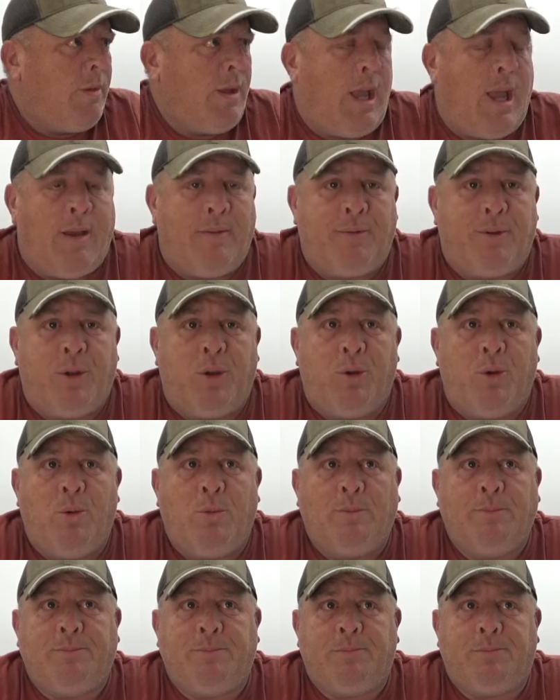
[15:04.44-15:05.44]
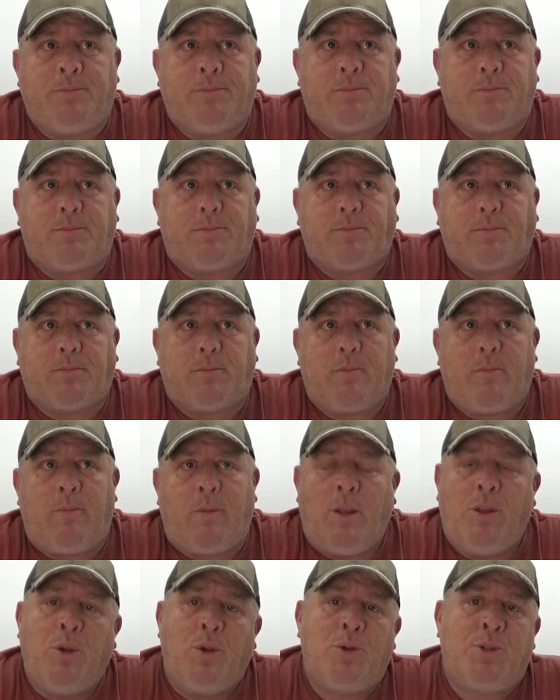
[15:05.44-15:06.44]
Have you
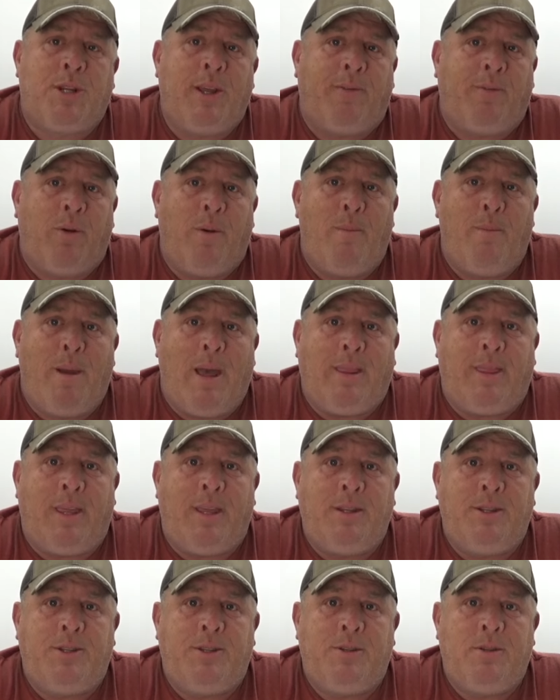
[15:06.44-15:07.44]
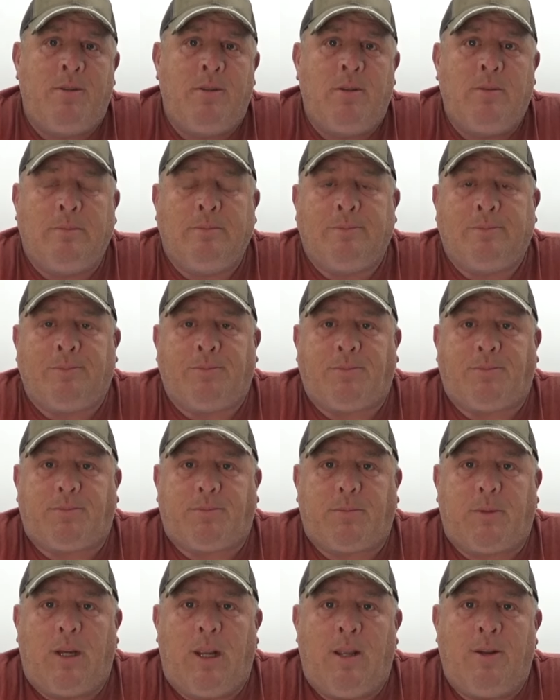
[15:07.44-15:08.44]
used different methods
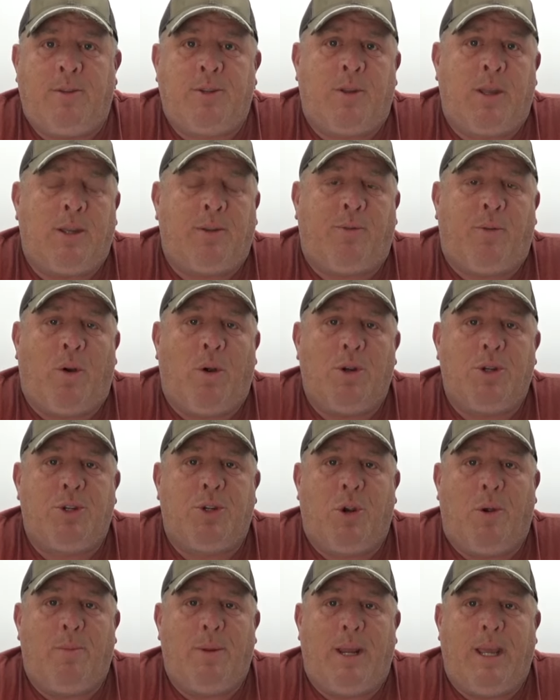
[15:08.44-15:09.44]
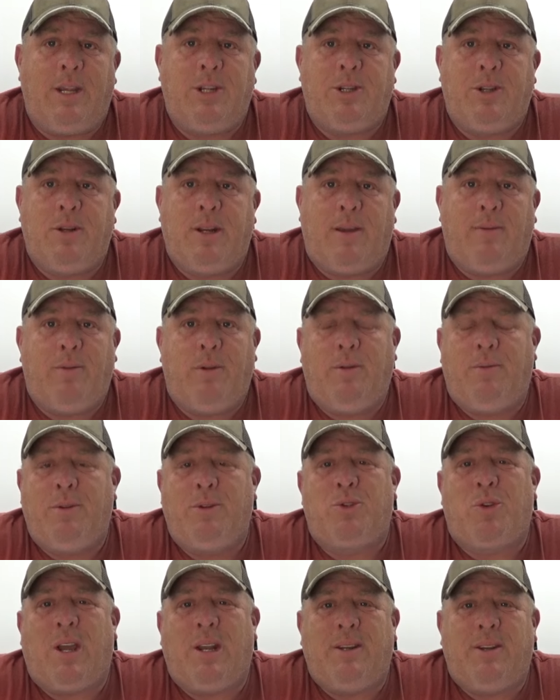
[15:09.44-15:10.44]
as far as germination? Have you even
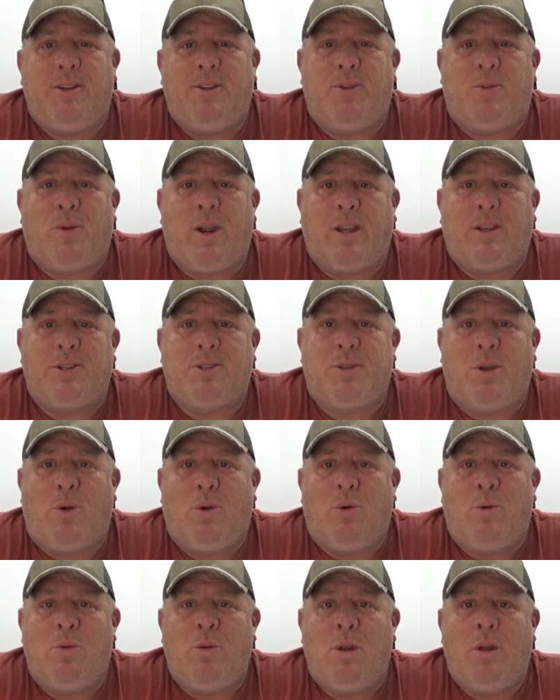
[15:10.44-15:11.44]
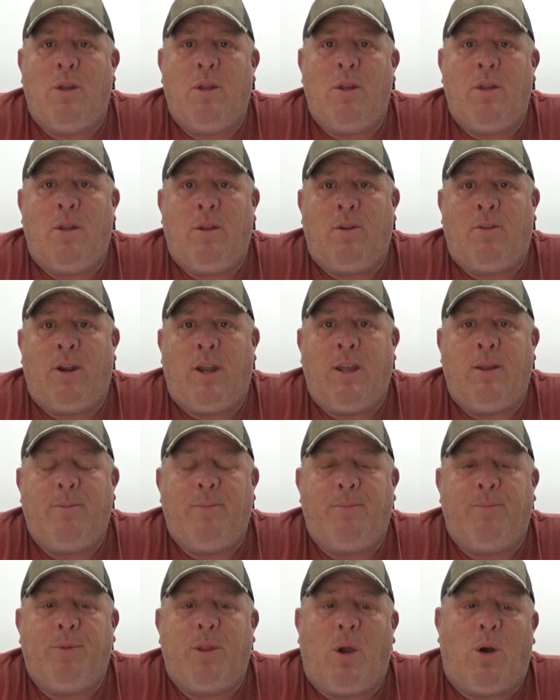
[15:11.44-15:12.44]
tried to direct sow, right?
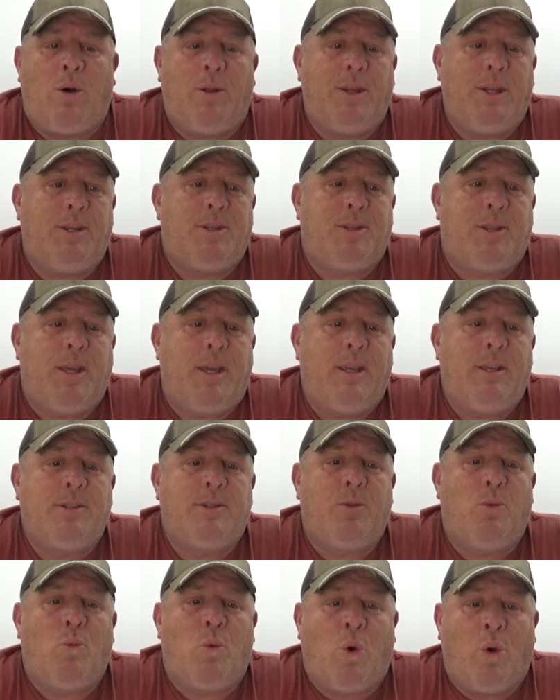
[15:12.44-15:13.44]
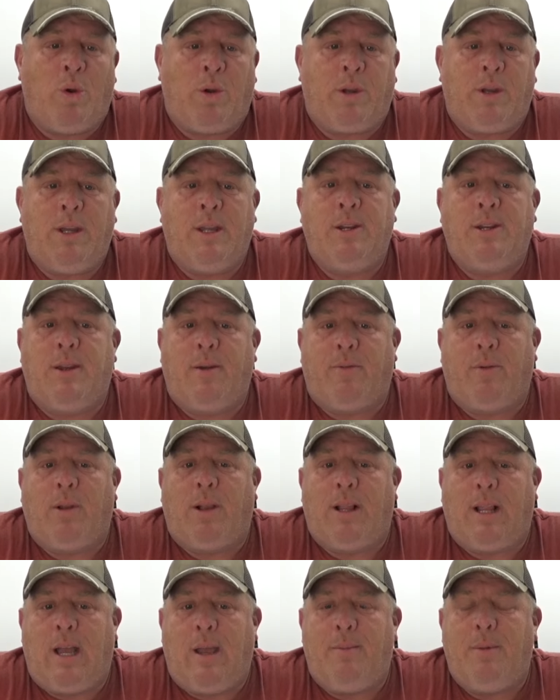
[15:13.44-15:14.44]
All these things work in different
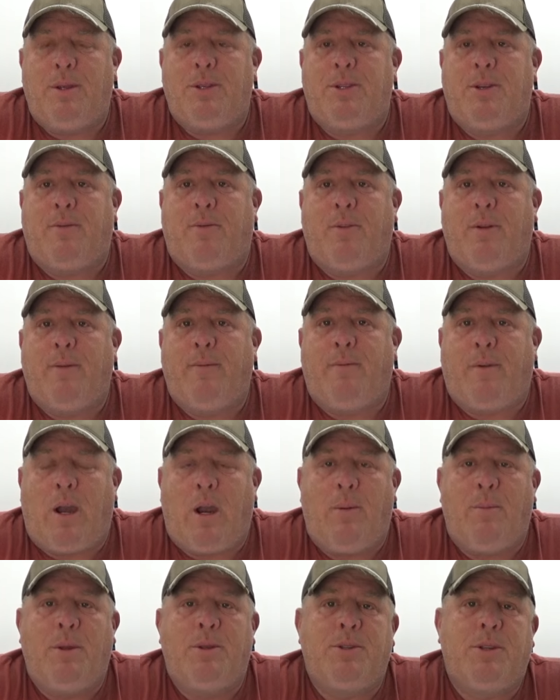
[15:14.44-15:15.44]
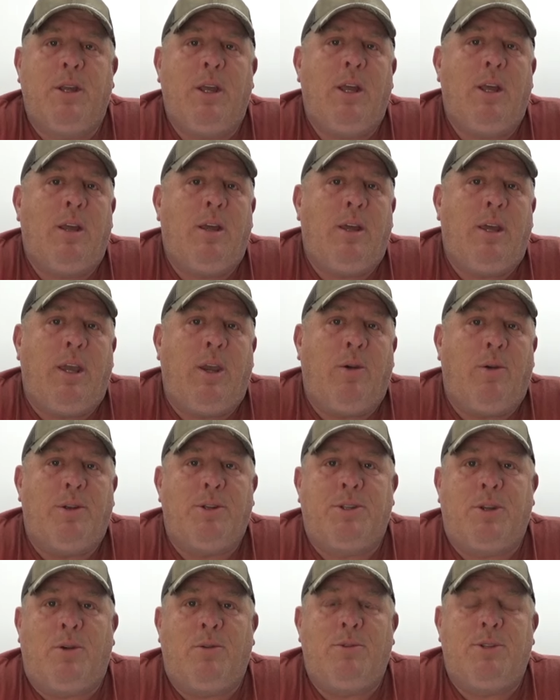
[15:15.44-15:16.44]
climates, different environments. Here in
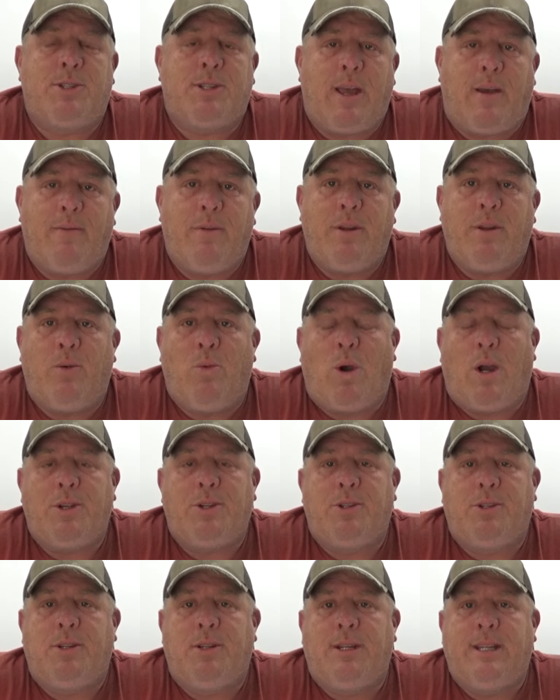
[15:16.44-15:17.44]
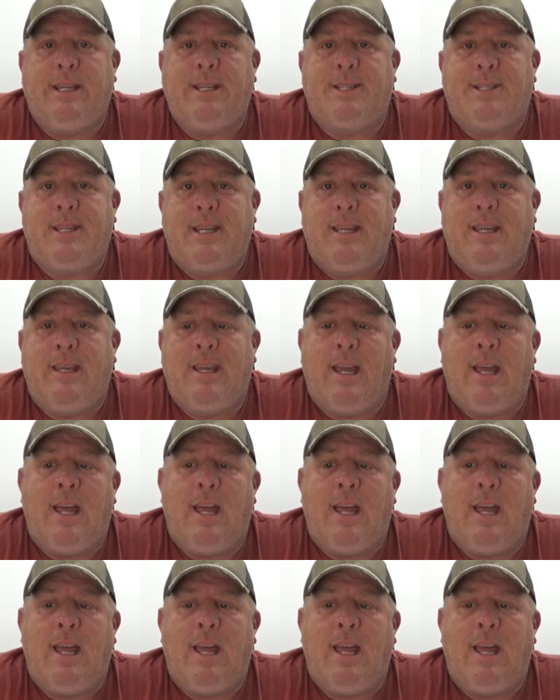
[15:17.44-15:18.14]
Zone 7 in Washington, D.C.,